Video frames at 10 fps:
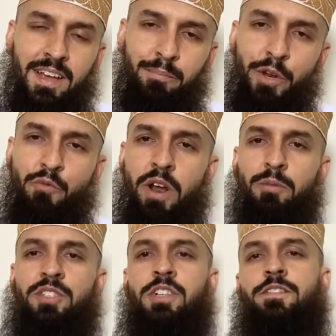
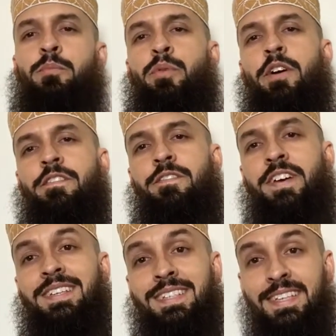prerequisite of the prayer
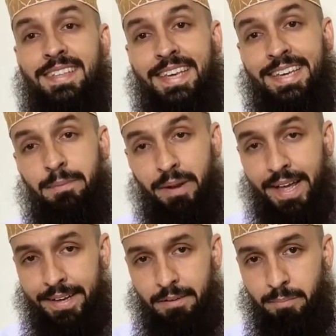facing the
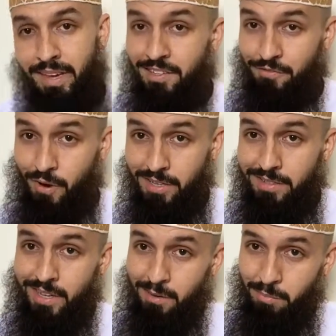Qibla, because for us
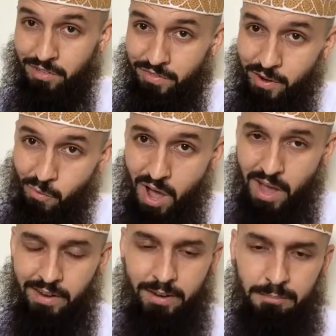the Qibla is very
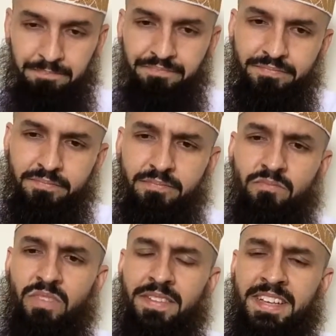wide.
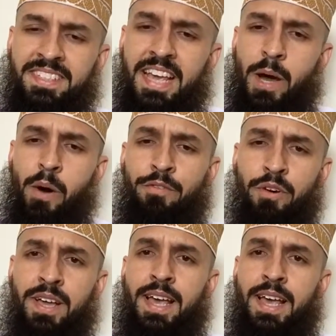They say, however,